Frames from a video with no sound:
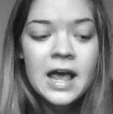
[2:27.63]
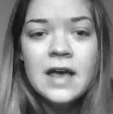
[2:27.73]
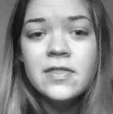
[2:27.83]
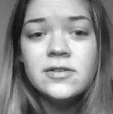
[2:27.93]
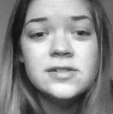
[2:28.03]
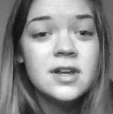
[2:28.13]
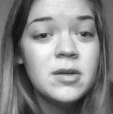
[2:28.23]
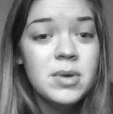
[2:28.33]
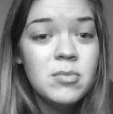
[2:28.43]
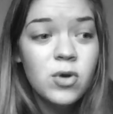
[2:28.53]
There's going to
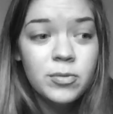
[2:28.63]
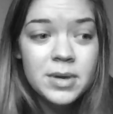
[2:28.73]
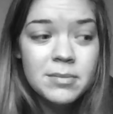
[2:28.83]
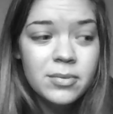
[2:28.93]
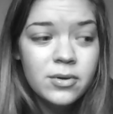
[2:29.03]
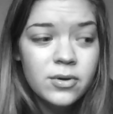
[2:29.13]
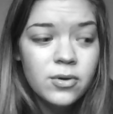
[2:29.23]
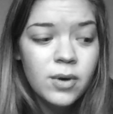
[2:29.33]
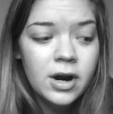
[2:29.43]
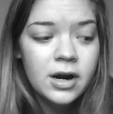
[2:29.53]
be more people who
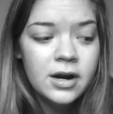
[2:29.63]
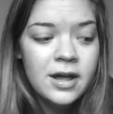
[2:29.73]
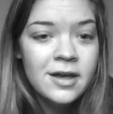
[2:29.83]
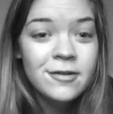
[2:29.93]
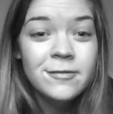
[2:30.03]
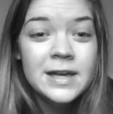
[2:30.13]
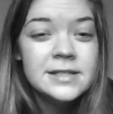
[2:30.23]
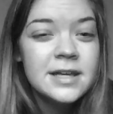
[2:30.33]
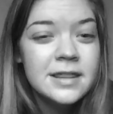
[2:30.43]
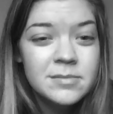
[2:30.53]
are
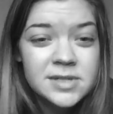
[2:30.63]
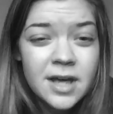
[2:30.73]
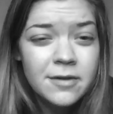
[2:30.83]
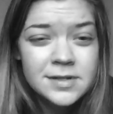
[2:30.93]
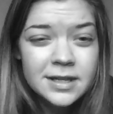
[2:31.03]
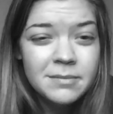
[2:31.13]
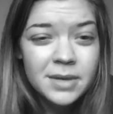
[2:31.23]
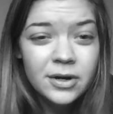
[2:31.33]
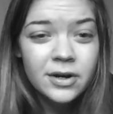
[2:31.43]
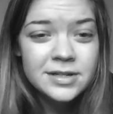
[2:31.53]
facing themselves in the
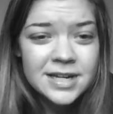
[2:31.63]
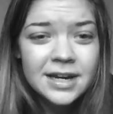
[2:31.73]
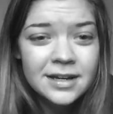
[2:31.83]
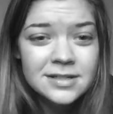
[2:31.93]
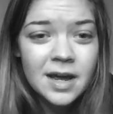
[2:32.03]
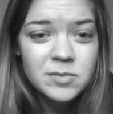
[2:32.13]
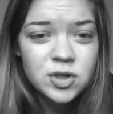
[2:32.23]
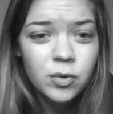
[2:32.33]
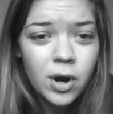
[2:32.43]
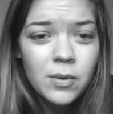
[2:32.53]
mirror and taking time to
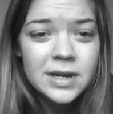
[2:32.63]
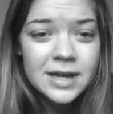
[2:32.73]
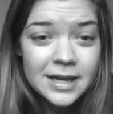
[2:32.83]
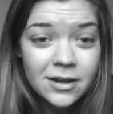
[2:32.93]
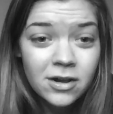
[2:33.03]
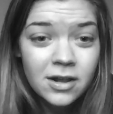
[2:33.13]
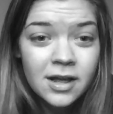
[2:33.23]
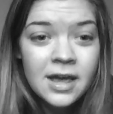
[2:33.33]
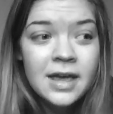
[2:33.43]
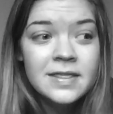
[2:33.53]
grow and heal
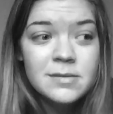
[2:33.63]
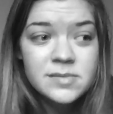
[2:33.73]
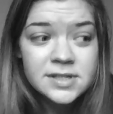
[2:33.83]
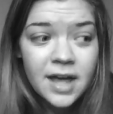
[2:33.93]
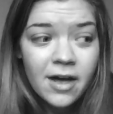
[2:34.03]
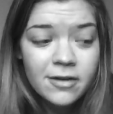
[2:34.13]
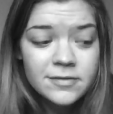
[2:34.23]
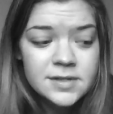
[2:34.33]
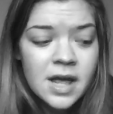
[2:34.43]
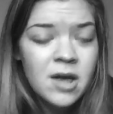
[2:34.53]

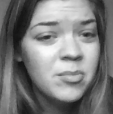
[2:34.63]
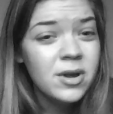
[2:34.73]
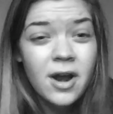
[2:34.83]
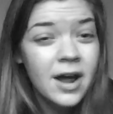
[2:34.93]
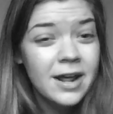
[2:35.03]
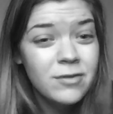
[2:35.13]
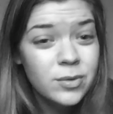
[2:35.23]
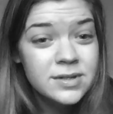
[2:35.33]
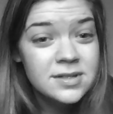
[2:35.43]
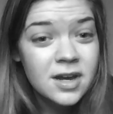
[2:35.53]
themselves. But not
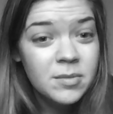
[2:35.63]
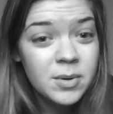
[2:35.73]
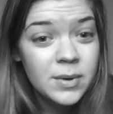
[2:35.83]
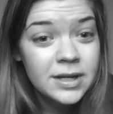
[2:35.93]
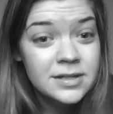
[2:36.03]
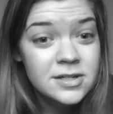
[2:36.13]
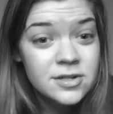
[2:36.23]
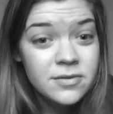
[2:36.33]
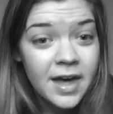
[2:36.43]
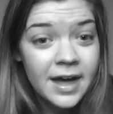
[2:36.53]
everyone's going to be willing to do
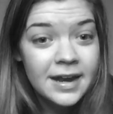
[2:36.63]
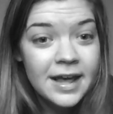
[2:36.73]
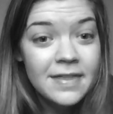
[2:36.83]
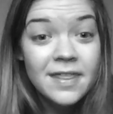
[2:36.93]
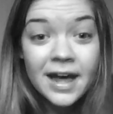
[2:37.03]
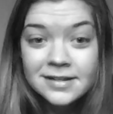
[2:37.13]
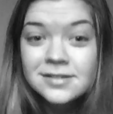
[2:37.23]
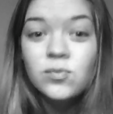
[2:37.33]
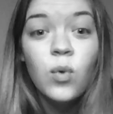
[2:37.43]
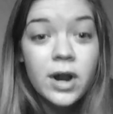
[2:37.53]
that. And that's
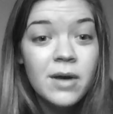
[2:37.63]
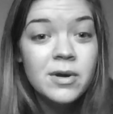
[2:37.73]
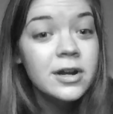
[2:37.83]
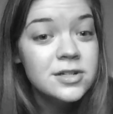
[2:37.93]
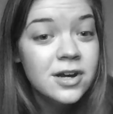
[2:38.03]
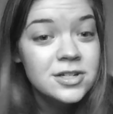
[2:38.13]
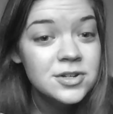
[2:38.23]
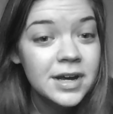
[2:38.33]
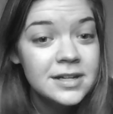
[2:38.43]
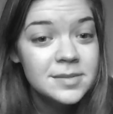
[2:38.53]
what I want to talk to you
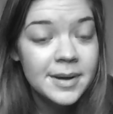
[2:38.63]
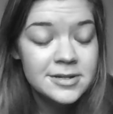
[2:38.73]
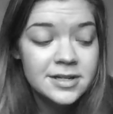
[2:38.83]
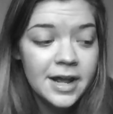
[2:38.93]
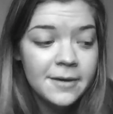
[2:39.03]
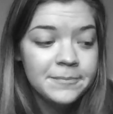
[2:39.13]
guys about today.